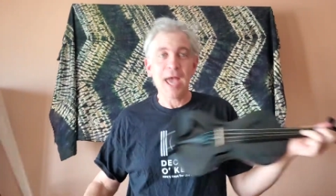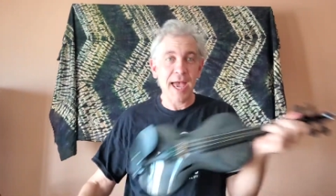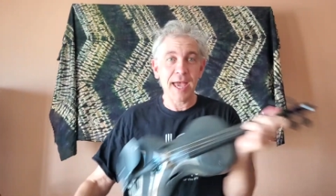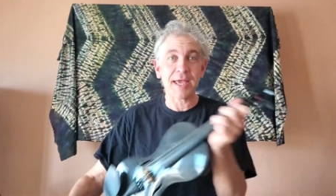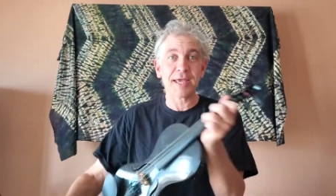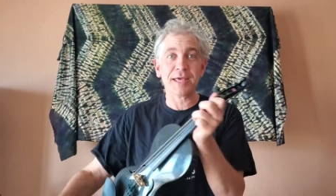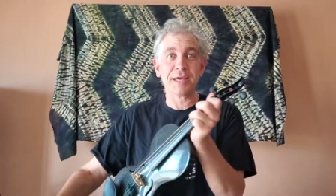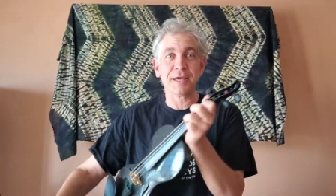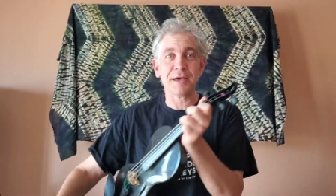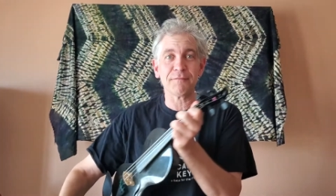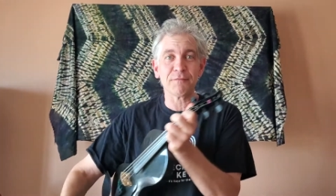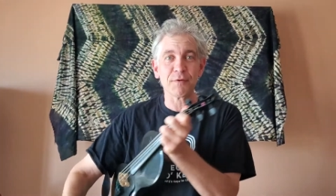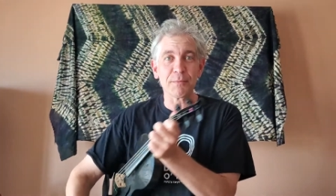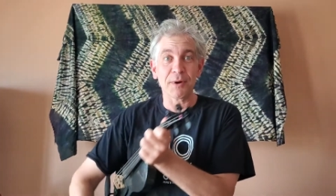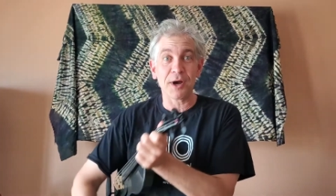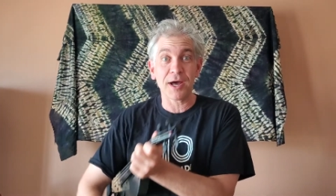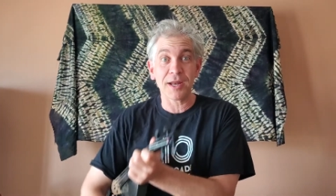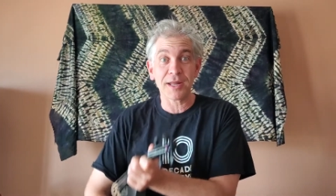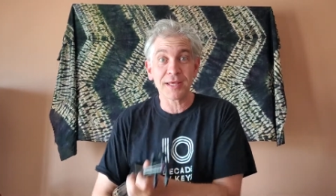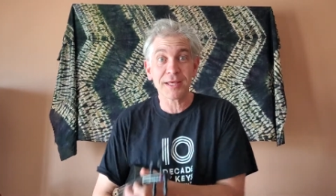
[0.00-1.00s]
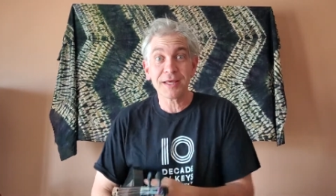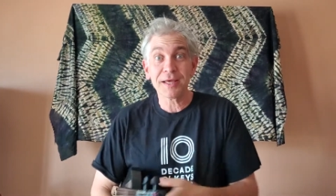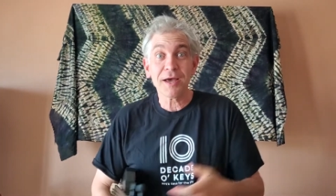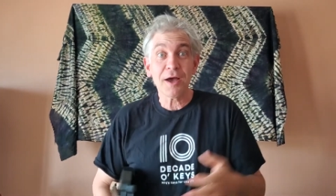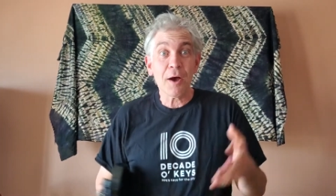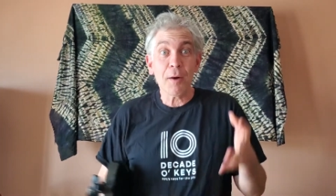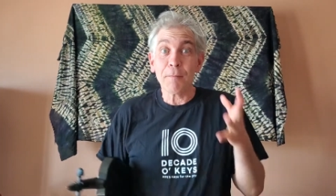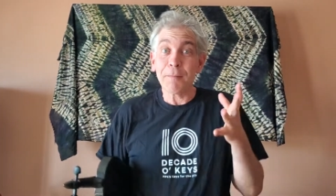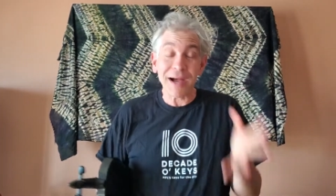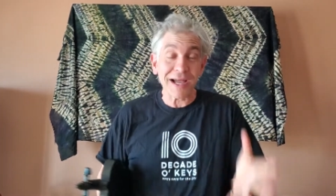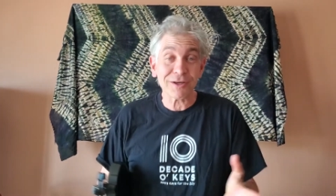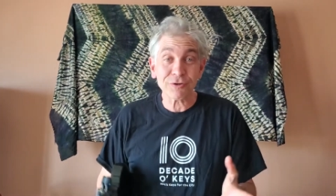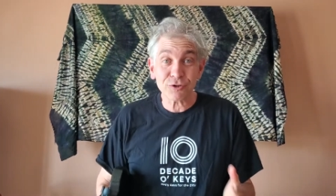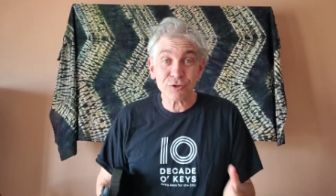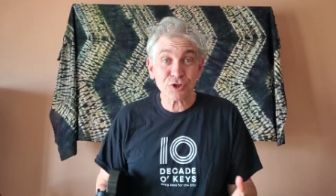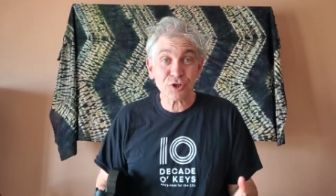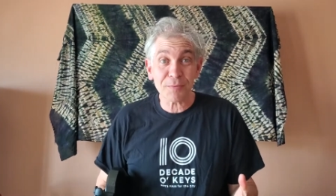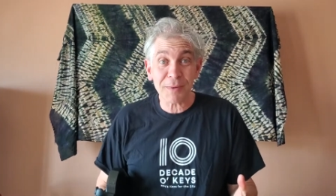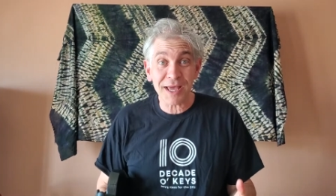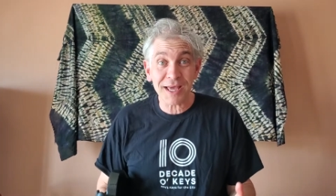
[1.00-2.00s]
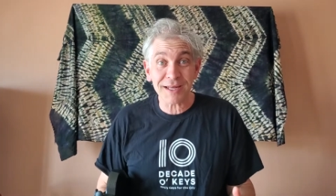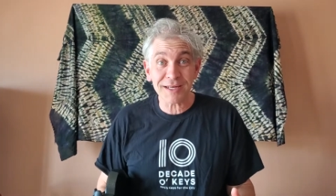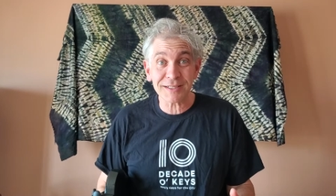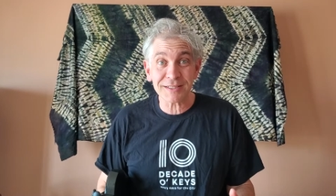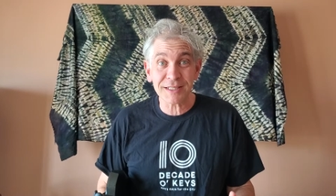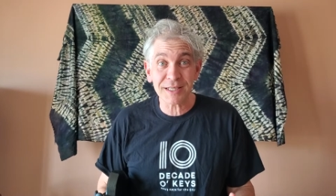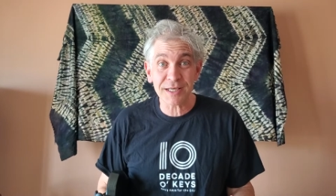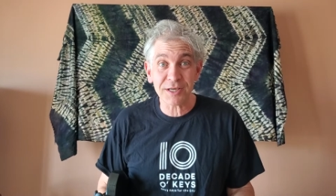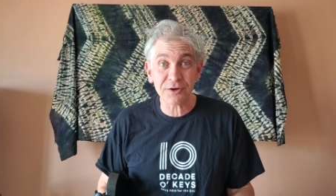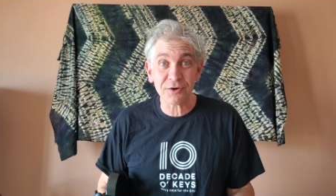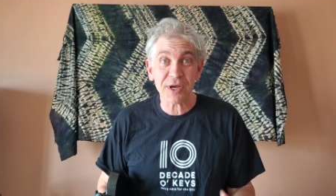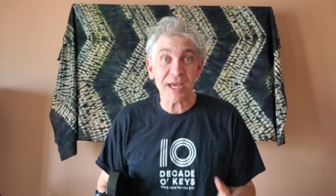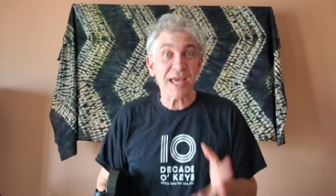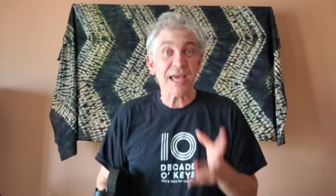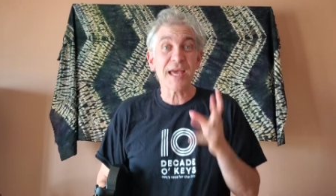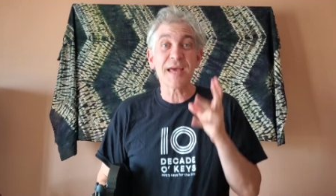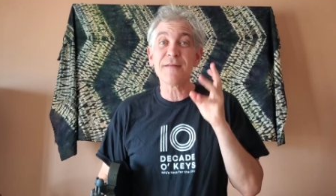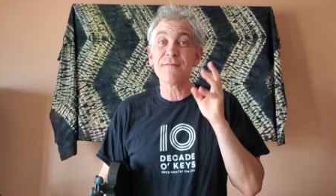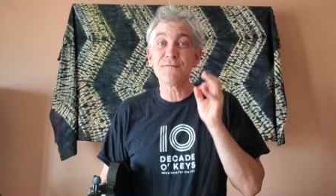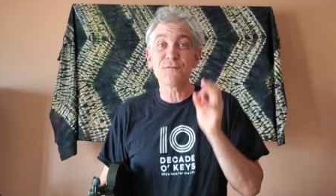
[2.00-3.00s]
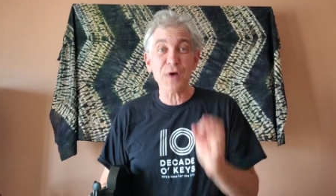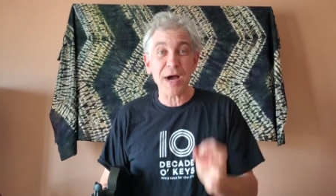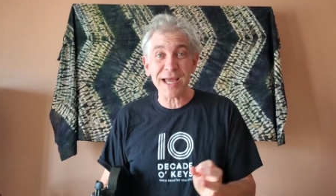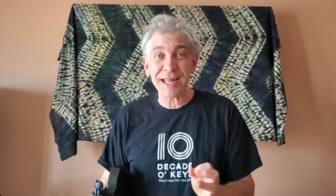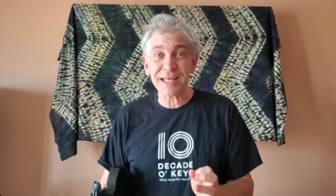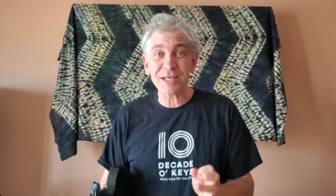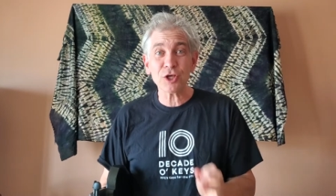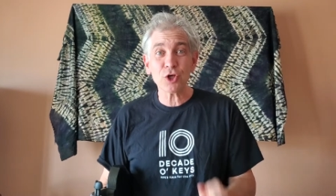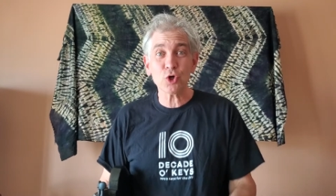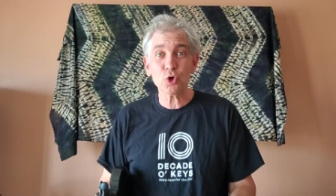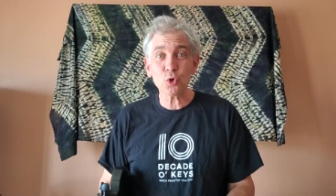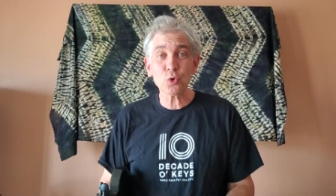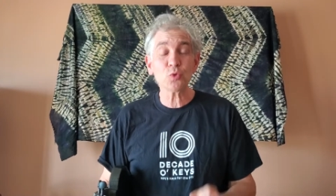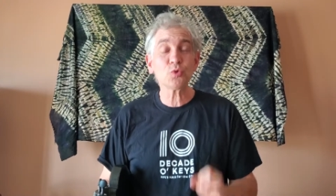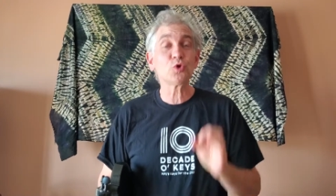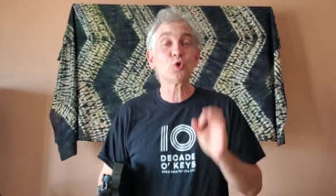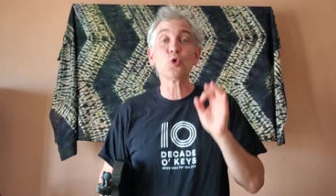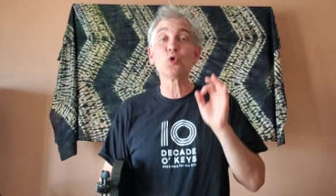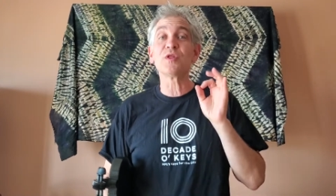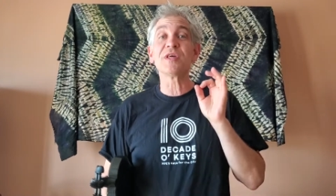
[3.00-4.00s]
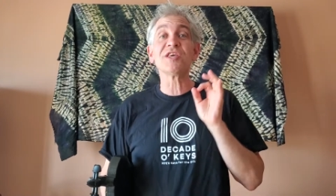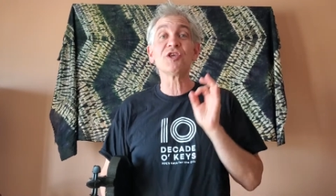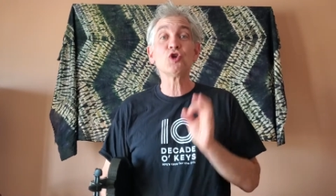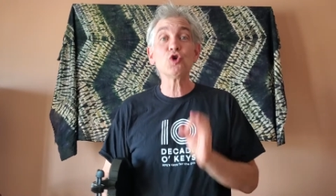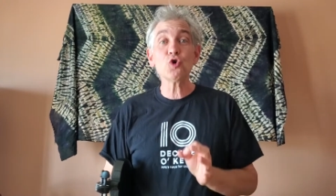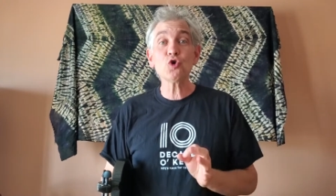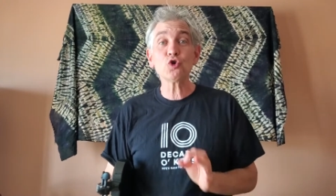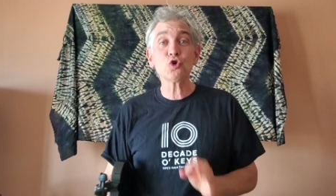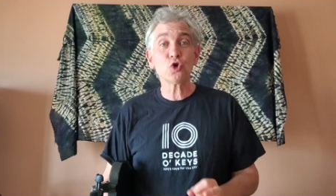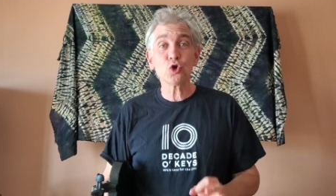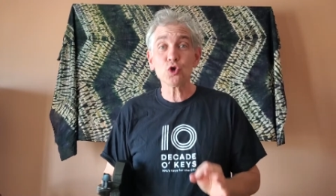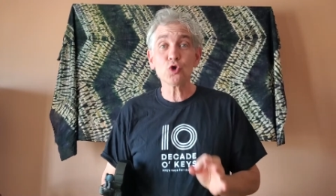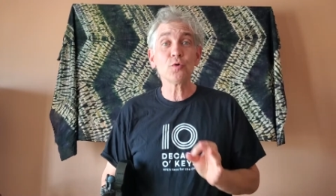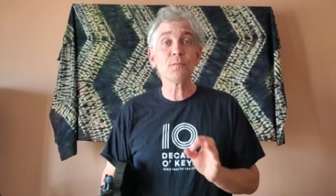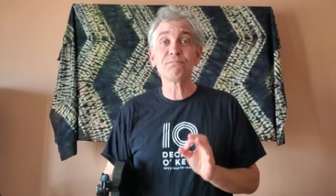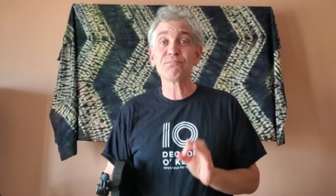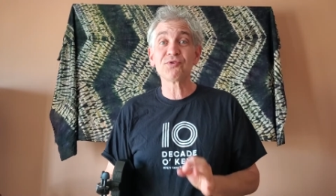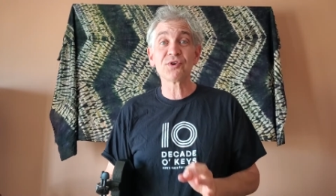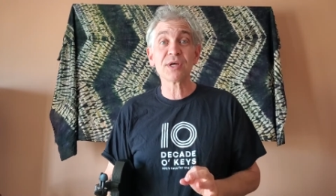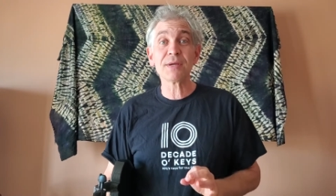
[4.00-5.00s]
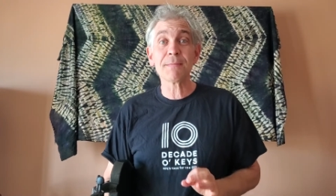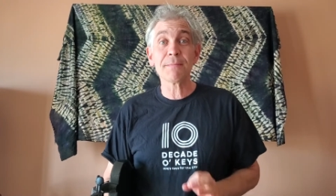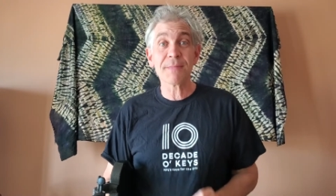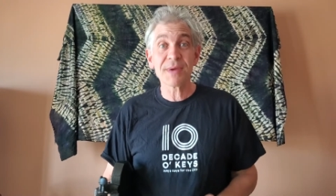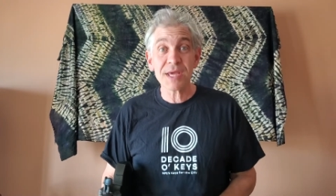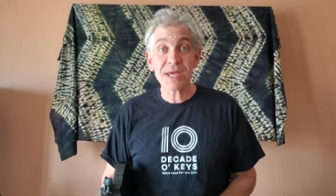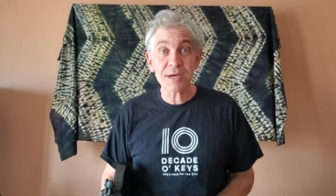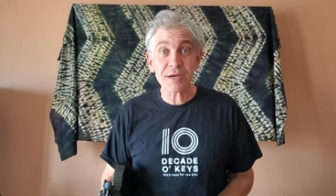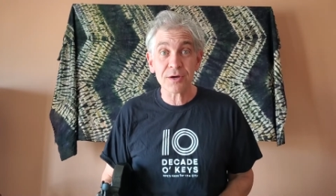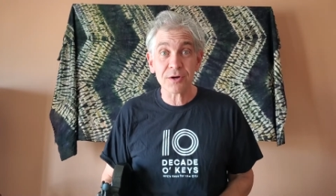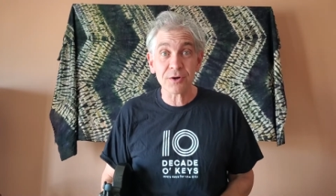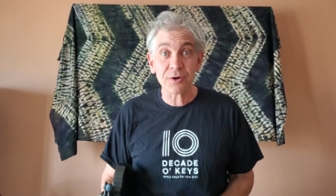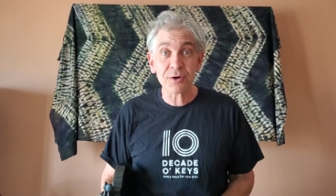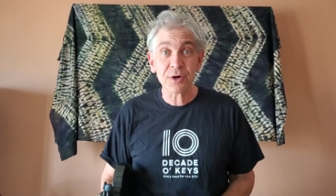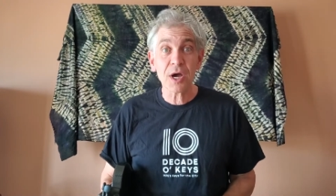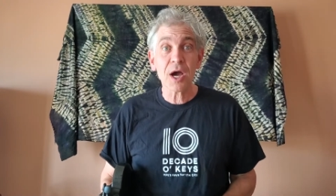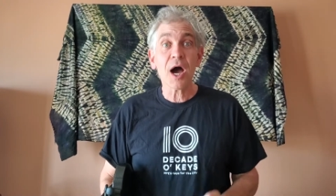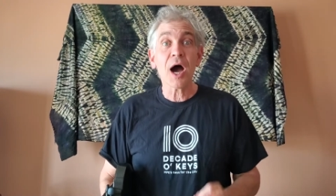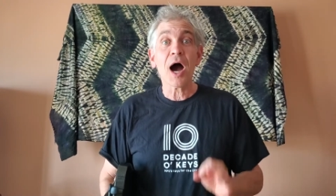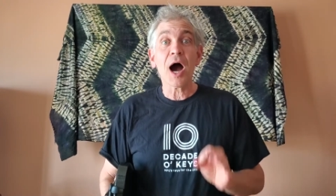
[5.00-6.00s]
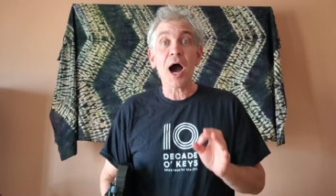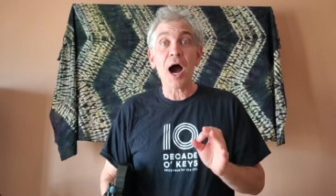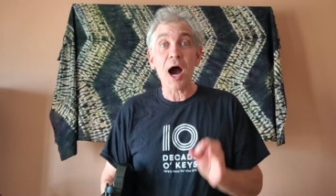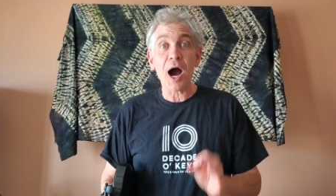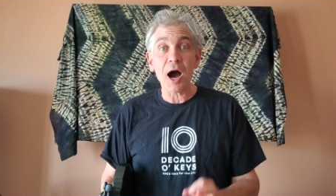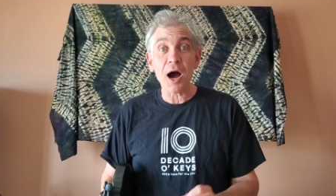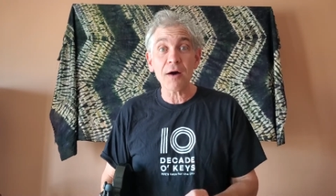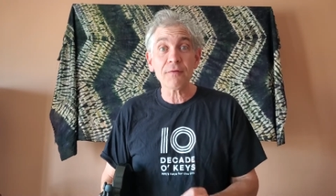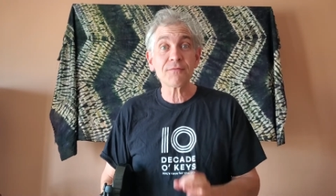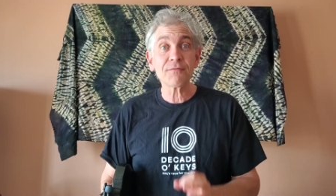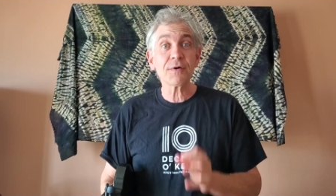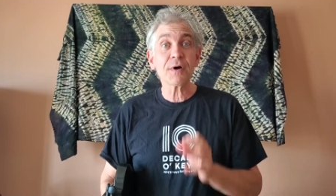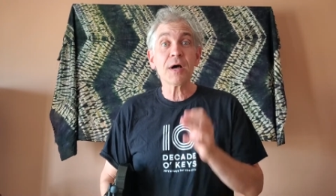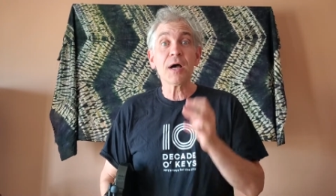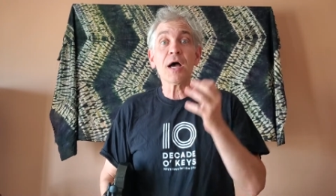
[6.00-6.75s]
Hey everybody, Michael Jamanis here, inviting you to the YouTube premiere of